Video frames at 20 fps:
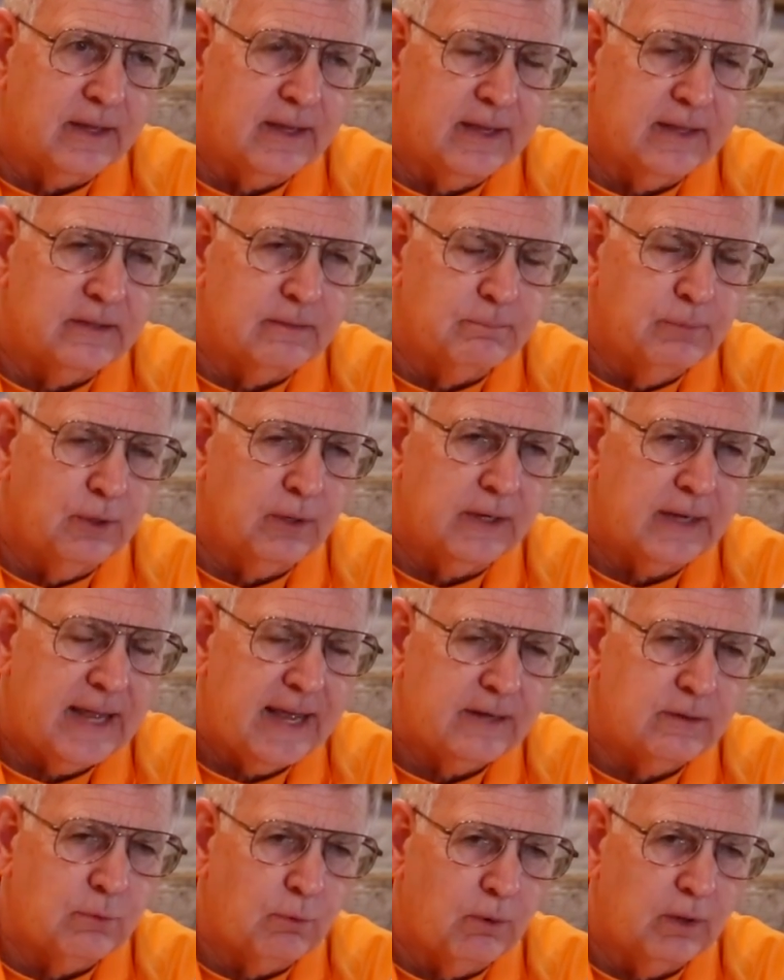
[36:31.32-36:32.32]
and the bullet
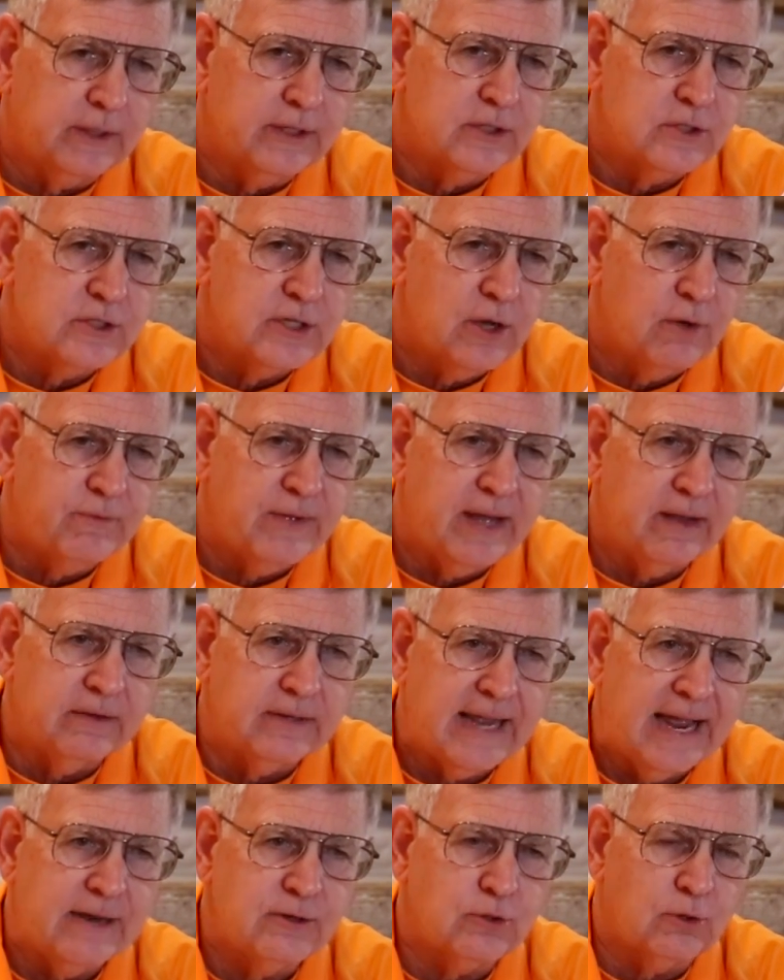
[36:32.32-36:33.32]
had to work itself
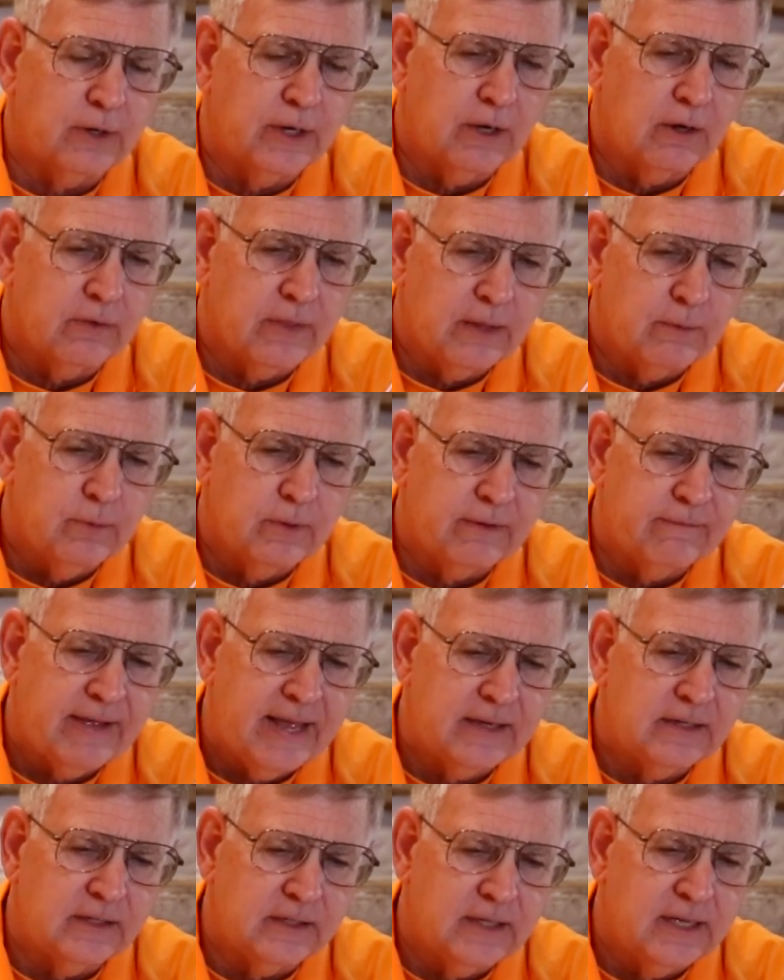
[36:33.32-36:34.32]
out naturally, or they would have
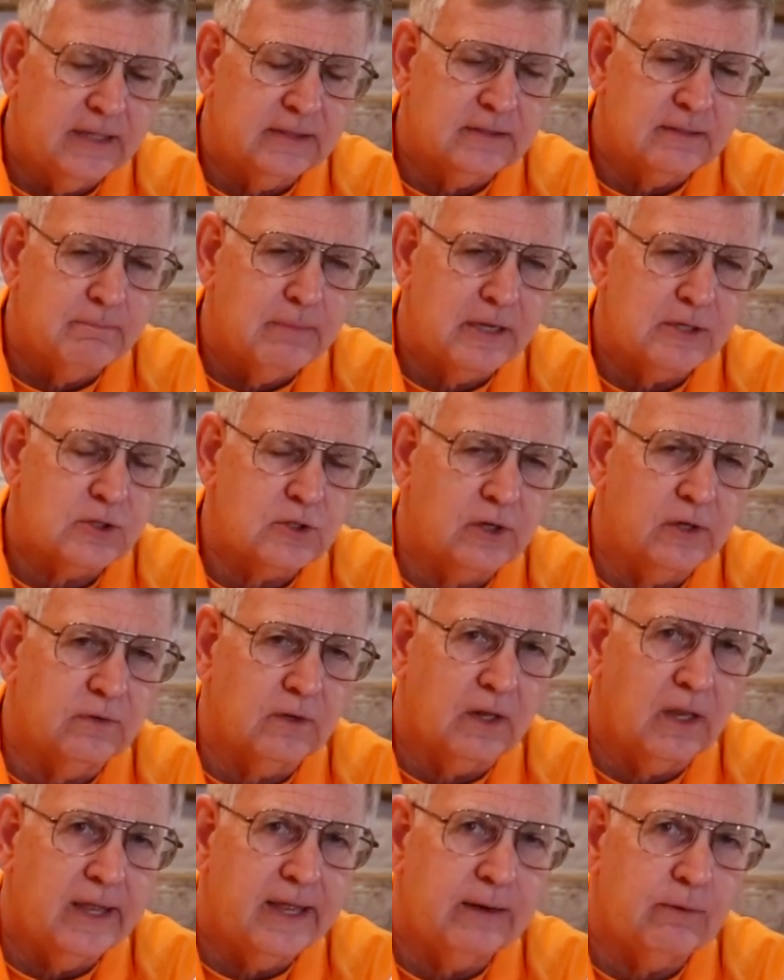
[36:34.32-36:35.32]
had to cut the muscle in
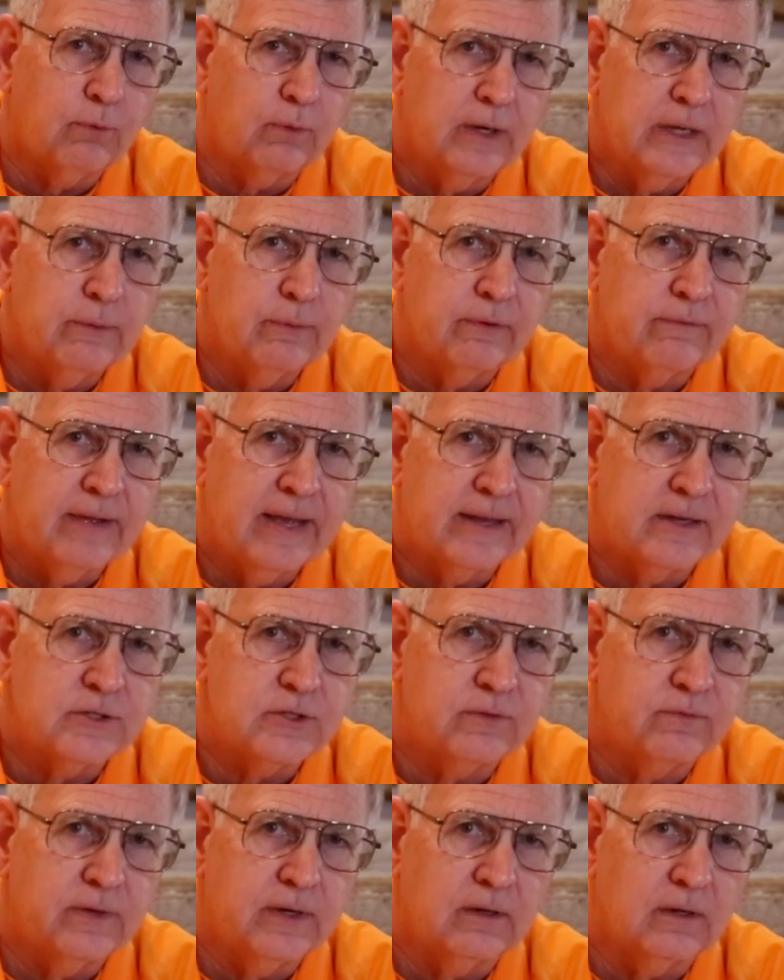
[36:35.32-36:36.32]
the leg where he would have had a
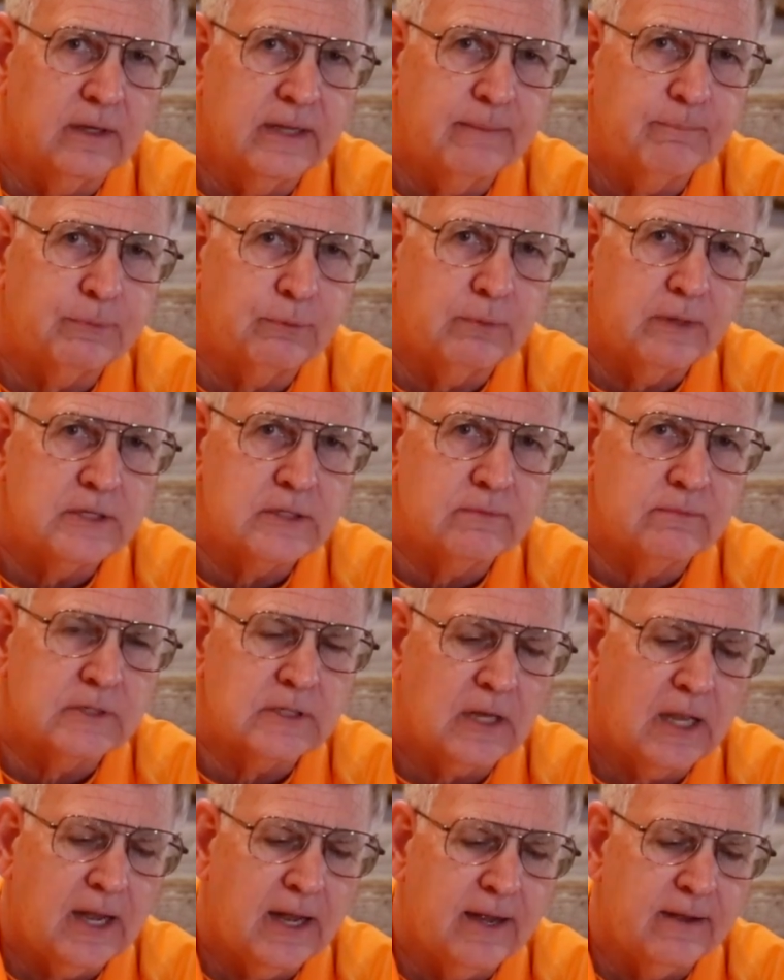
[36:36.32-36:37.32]
severe limp the rest of
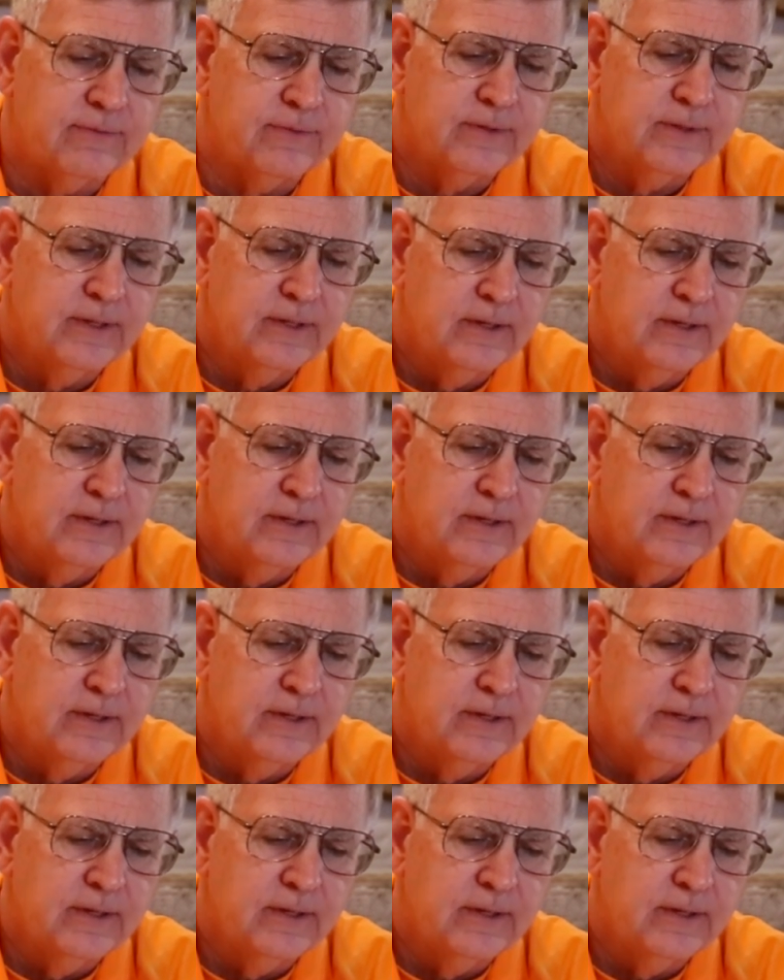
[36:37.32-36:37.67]
his life.